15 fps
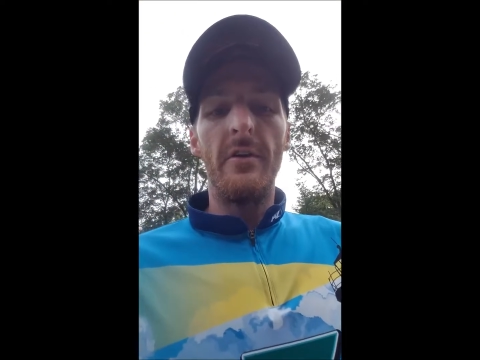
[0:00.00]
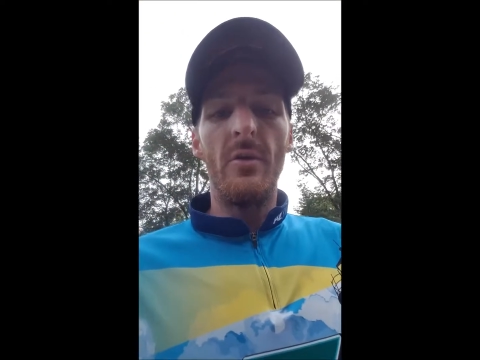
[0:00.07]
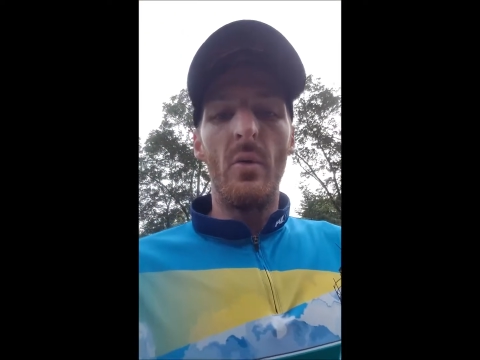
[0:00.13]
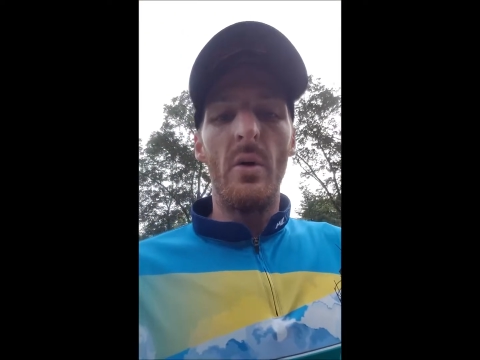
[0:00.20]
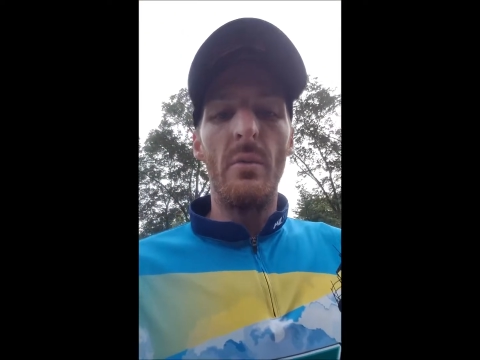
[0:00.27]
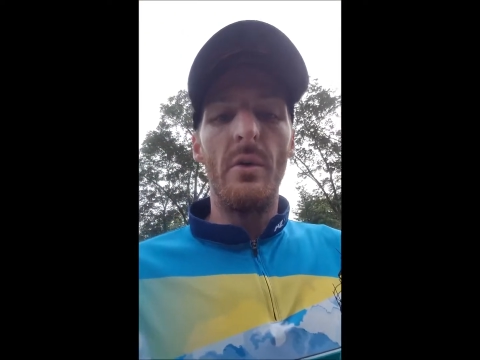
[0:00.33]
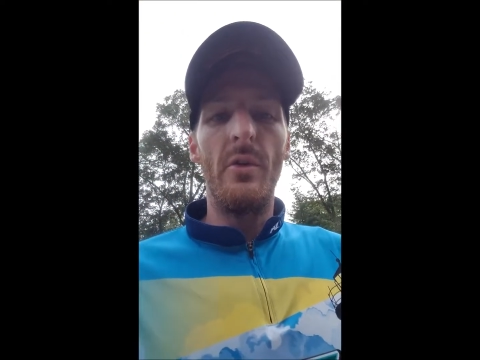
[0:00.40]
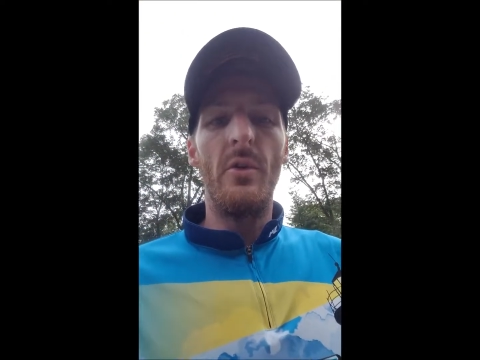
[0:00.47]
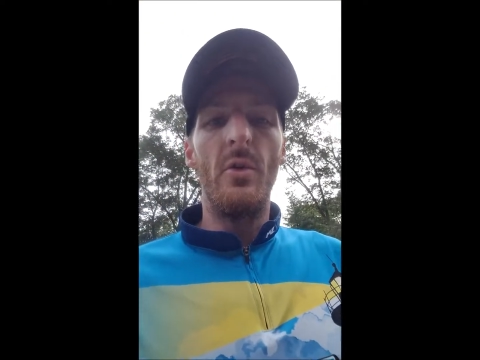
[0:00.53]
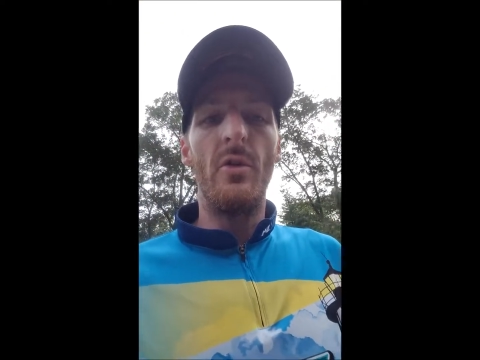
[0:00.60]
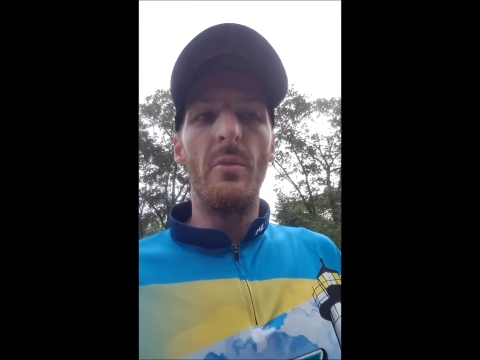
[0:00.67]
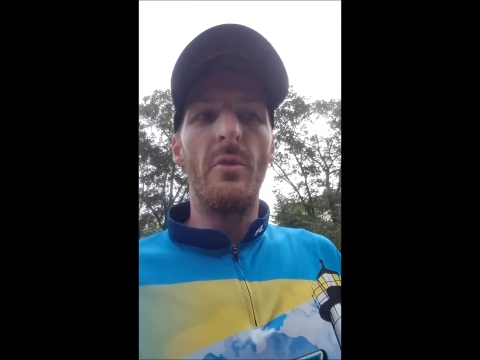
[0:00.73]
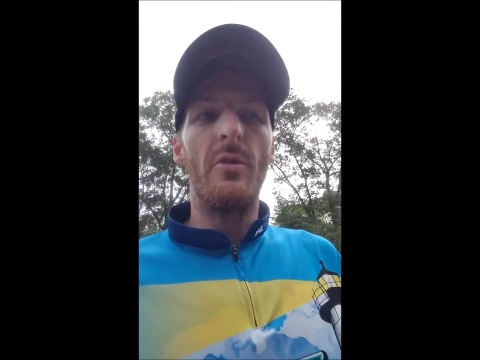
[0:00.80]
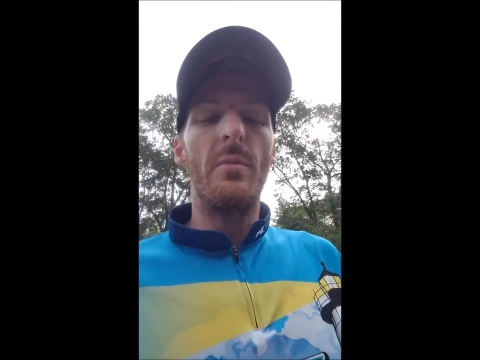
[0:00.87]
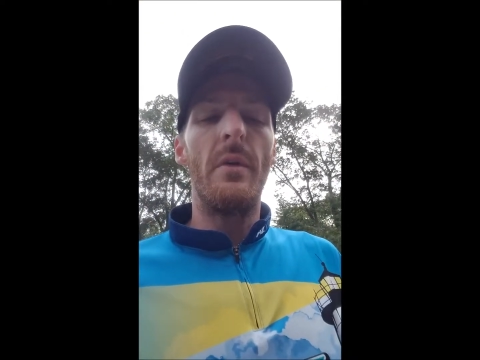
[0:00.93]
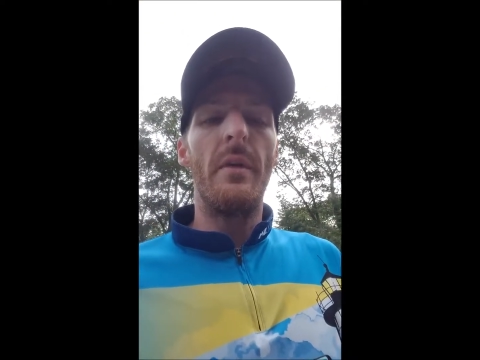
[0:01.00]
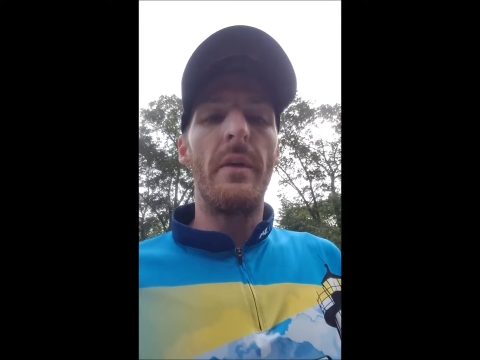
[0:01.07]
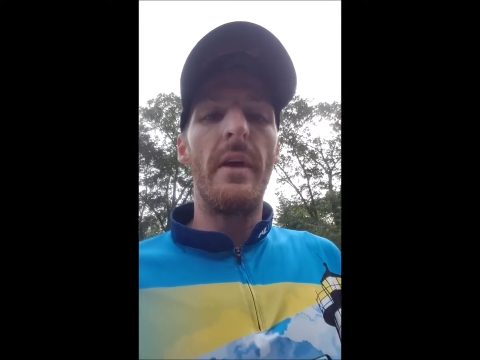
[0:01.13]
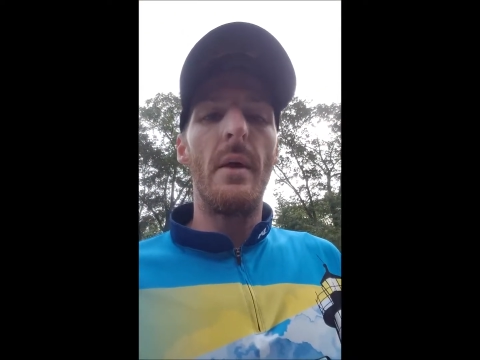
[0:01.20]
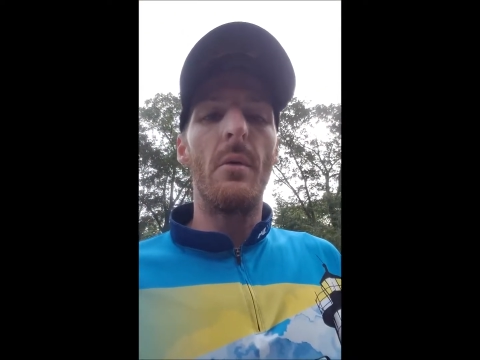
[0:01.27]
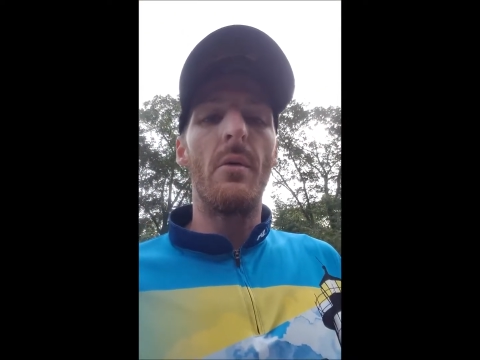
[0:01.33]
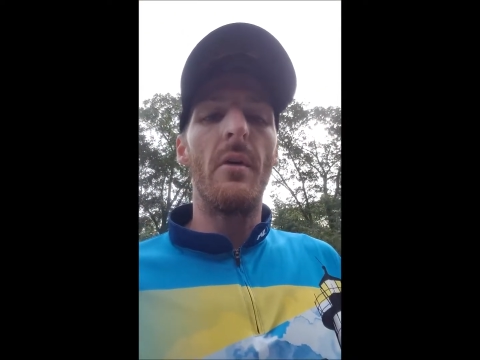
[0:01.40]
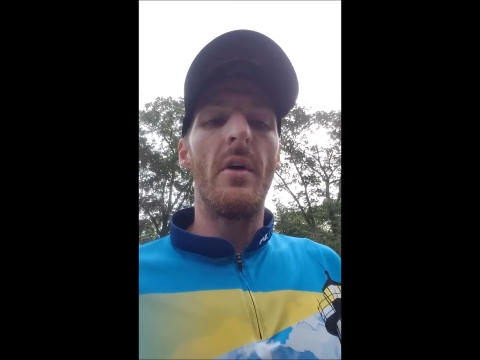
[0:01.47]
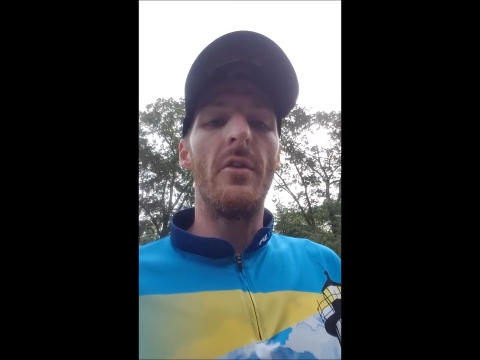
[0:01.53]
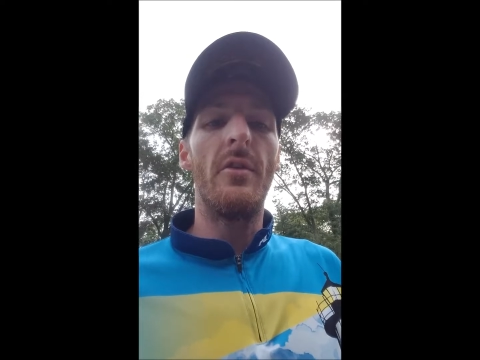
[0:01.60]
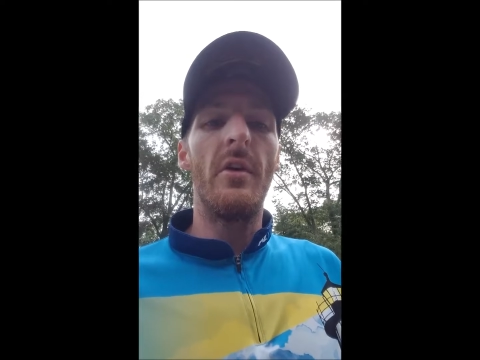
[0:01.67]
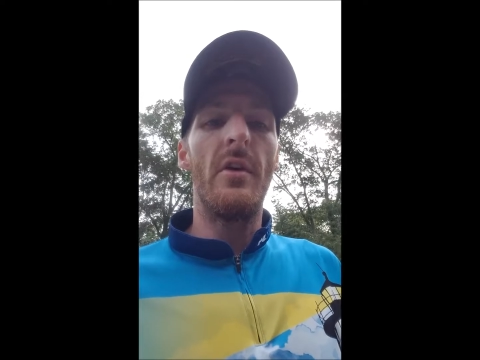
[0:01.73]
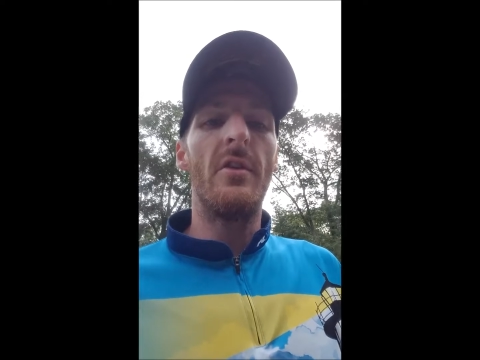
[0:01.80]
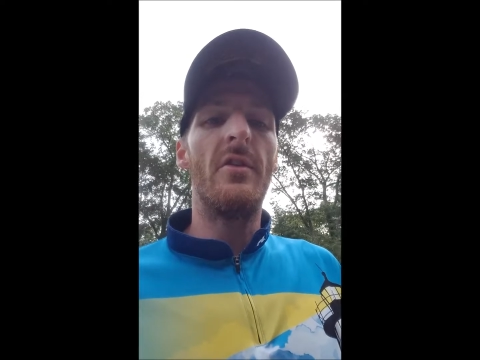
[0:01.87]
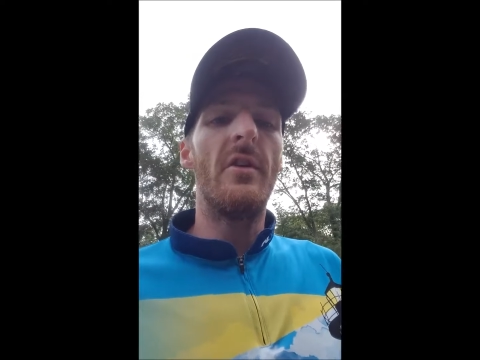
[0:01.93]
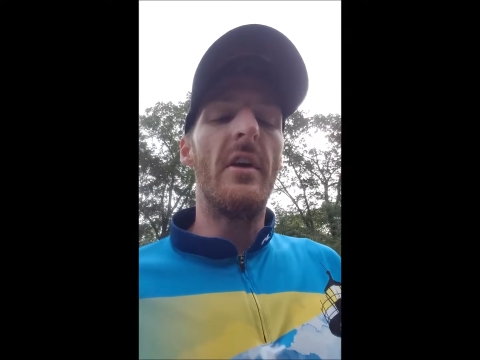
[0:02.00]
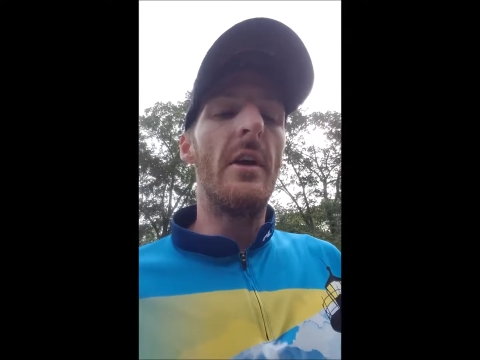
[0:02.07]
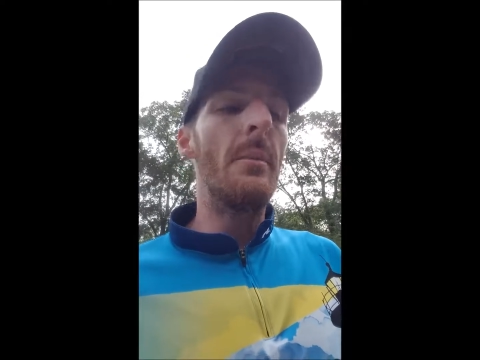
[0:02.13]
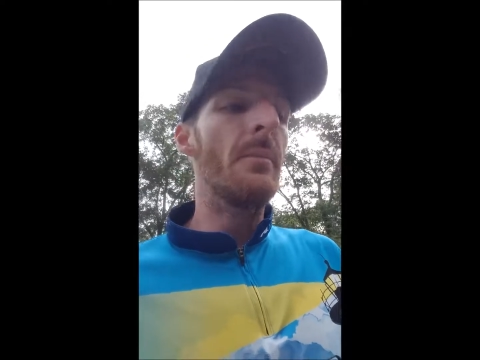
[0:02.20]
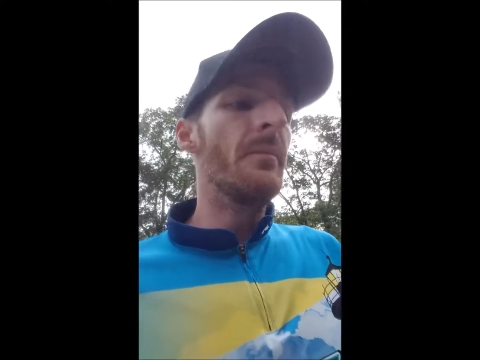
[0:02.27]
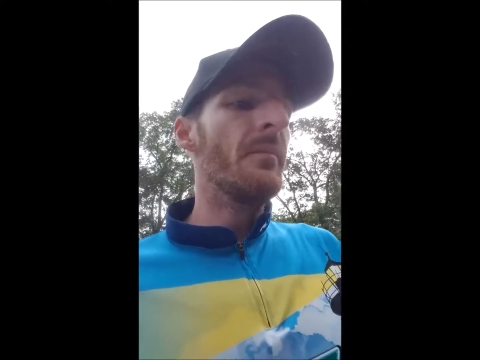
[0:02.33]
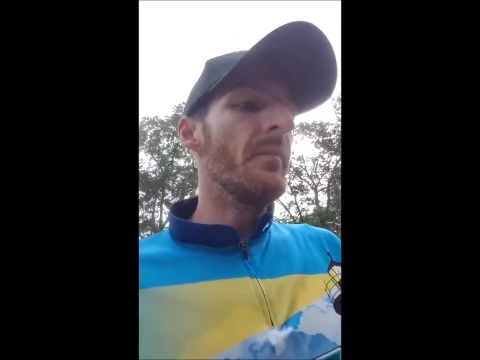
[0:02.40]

so what I'm going to do is I'm going to spin the camera around so you can see.